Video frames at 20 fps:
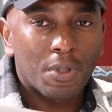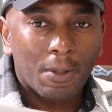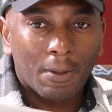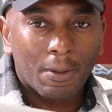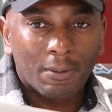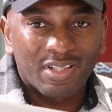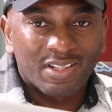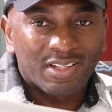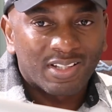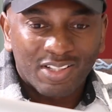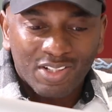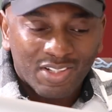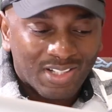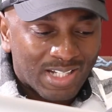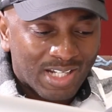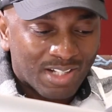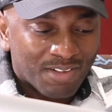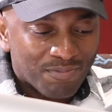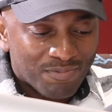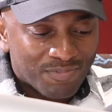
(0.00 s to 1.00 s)
they
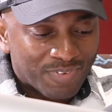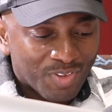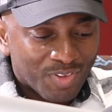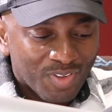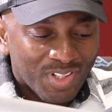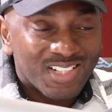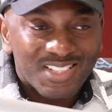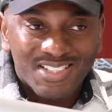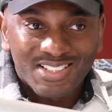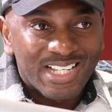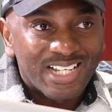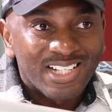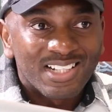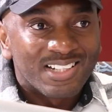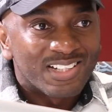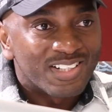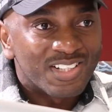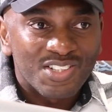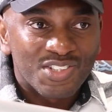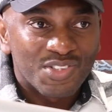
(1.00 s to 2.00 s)
don't
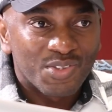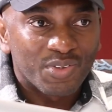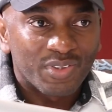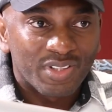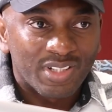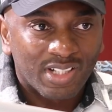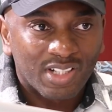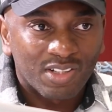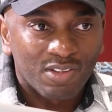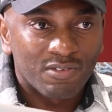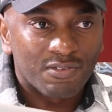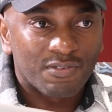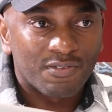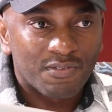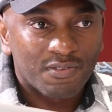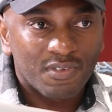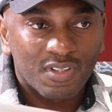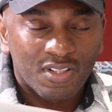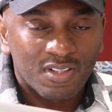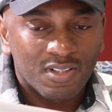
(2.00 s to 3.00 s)
understand it, so they kind of